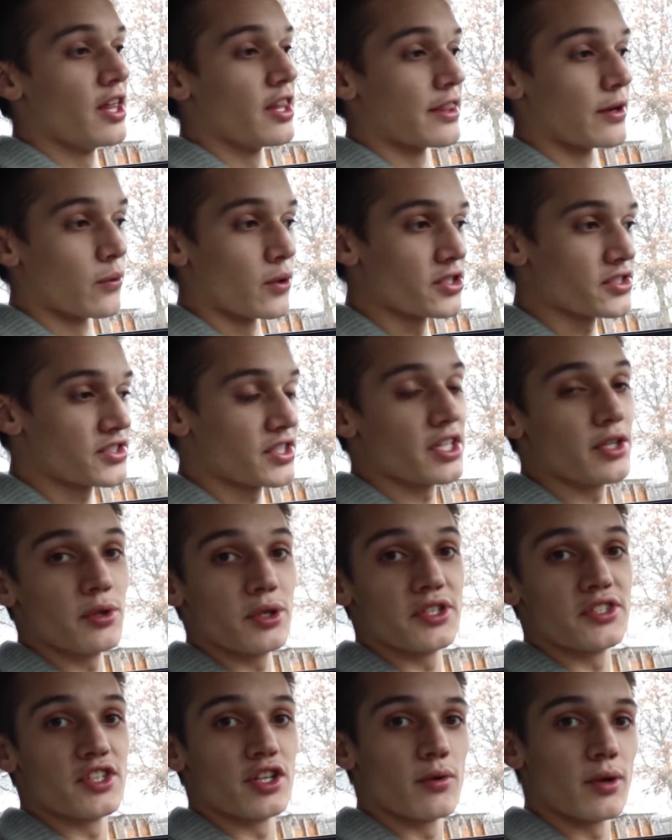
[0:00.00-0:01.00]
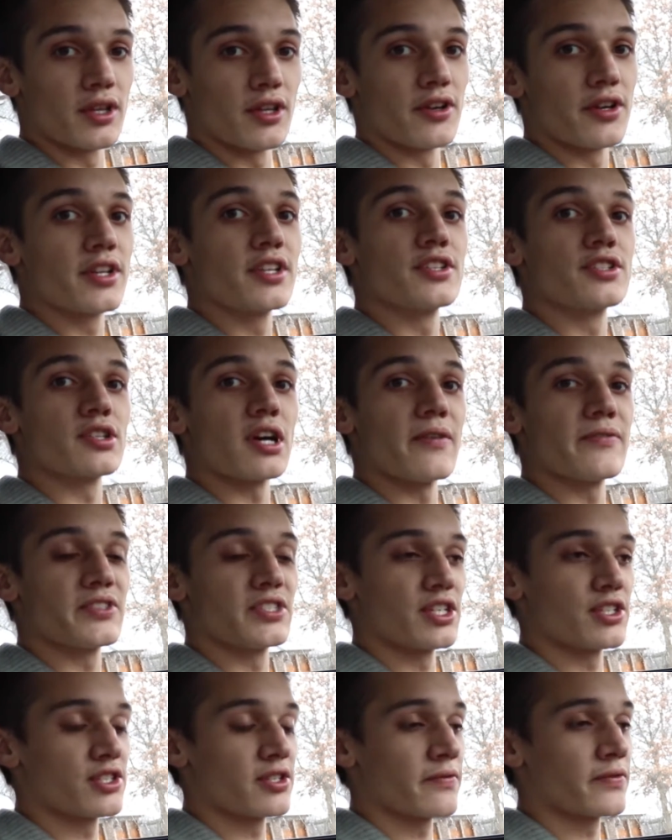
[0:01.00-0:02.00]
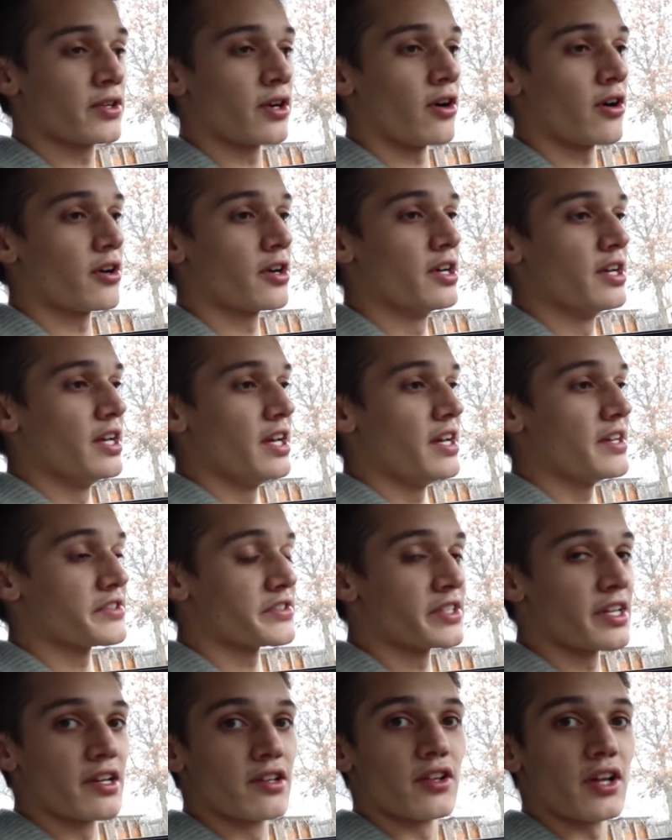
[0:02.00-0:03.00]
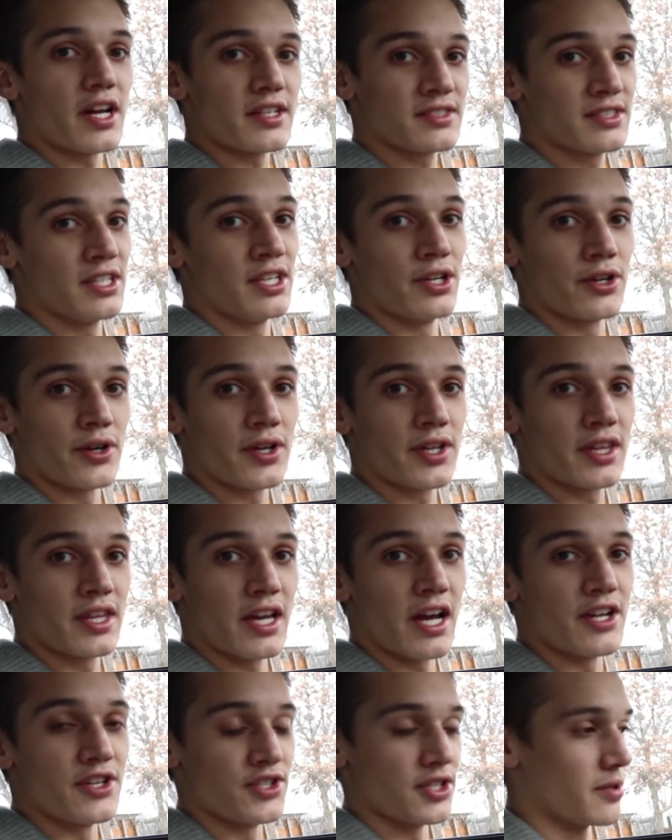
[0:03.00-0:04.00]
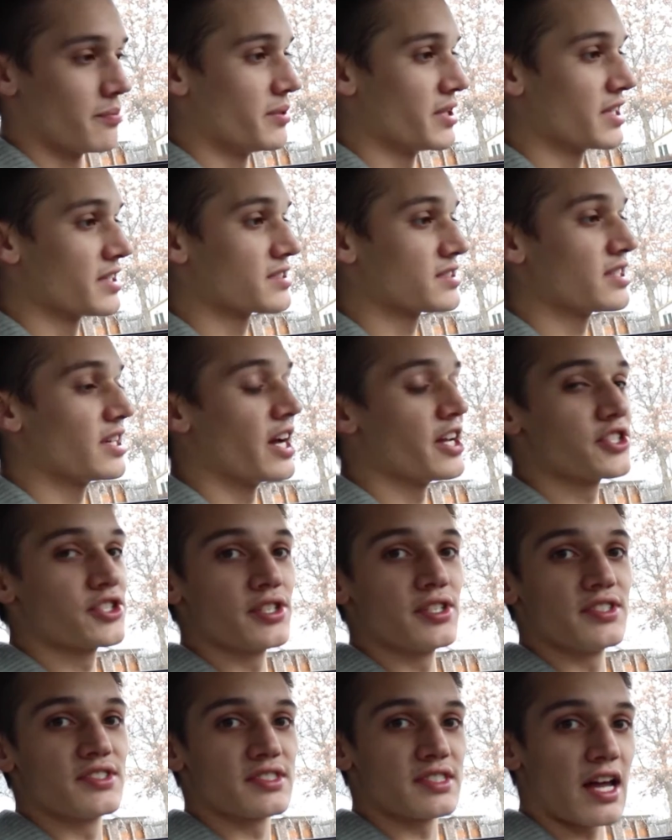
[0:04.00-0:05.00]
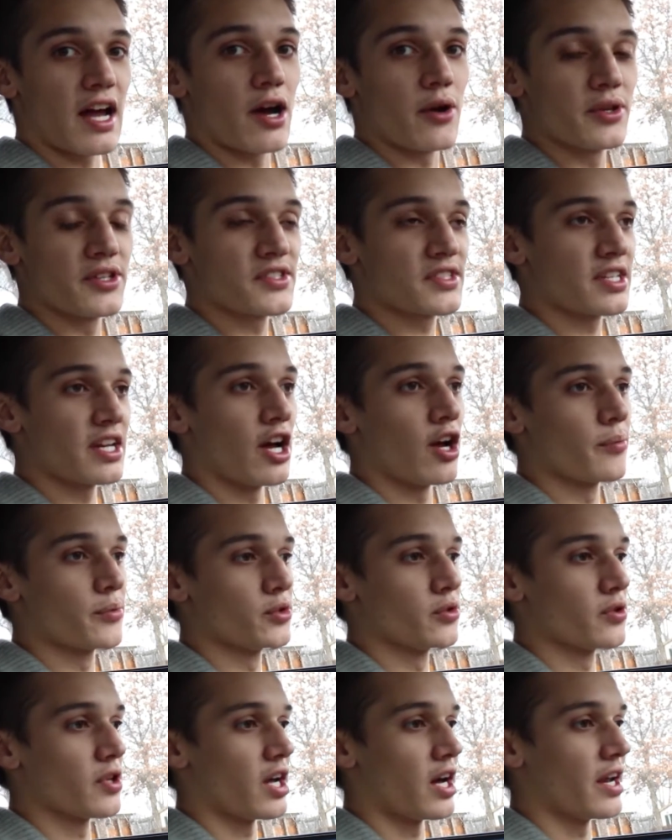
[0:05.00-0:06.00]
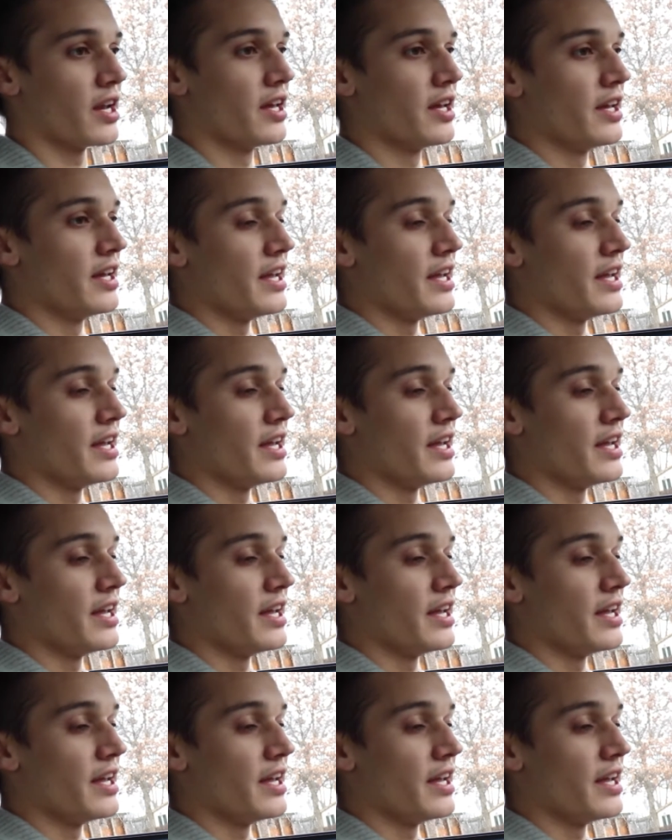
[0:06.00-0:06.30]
The worst thing you can do when learning to drive a stick shift car is neglect hearing the engine, because the engine sound is going to help you a lot.